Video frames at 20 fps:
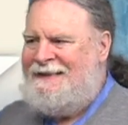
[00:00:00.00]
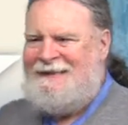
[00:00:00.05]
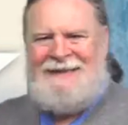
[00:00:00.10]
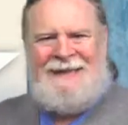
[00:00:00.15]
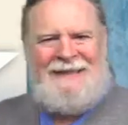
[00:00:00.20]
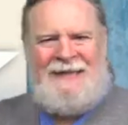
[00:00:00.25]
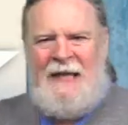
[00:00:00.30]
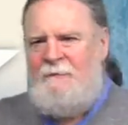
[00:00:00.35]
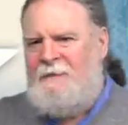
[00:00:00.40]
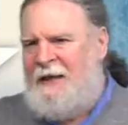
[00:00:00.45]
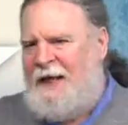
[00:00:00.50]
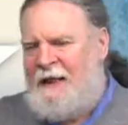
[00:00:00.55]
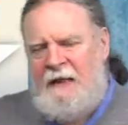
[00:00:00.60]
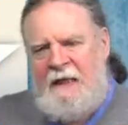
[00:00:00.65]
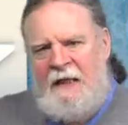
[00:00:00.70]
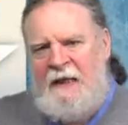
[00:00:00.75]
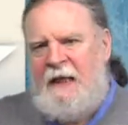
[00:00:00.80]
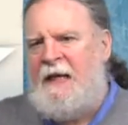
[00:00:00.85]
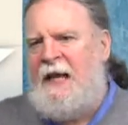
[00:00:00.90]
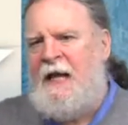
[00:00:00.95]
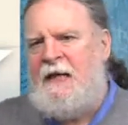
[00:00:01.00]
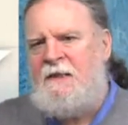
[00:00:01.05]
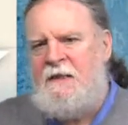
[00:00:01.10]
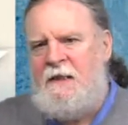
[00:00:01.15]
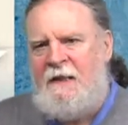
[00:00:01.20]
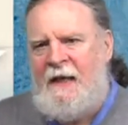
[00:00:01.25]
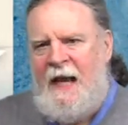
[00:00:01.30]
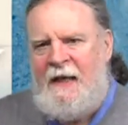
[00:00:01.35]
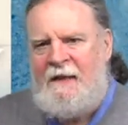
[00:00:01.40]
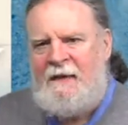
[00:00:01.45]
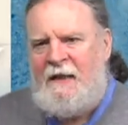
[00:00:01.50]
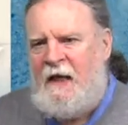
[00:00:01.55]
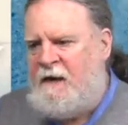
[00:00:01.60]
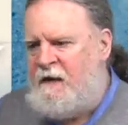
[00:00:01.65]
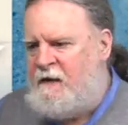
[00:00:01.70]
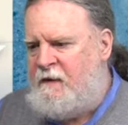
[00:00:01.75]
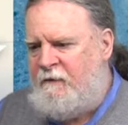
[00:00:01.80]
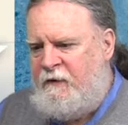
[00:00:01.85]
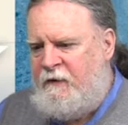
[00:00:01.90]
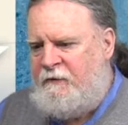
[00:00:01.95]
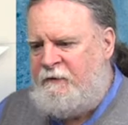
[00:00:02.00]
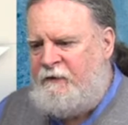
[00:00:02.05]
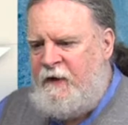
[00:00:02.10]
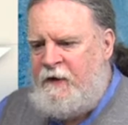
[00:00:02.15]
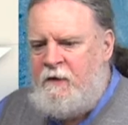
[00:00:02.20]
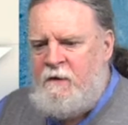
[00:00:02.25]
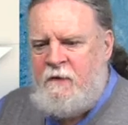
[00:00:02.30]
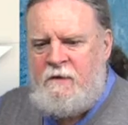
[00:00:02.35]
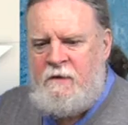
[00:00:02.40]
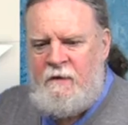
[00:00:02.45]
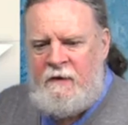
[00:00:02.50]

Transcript: to them, they didn't connect to that. The, the, the figures,